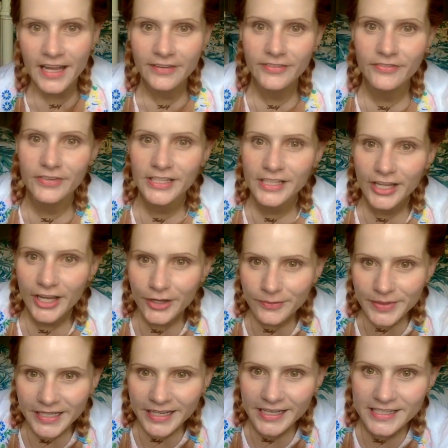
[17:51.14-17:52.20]
a video
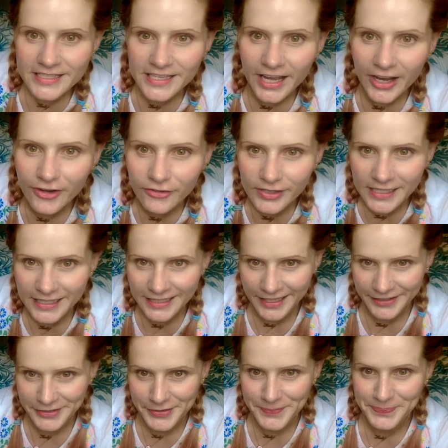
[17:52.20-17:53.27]
because I really
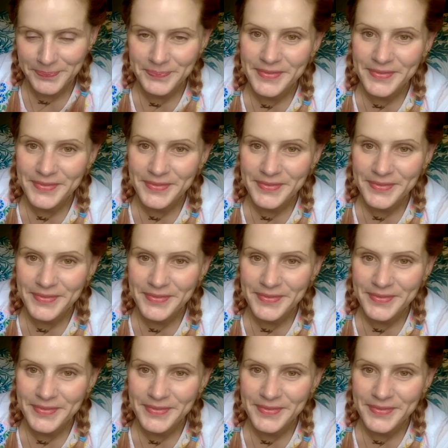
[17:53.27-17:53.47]
like them.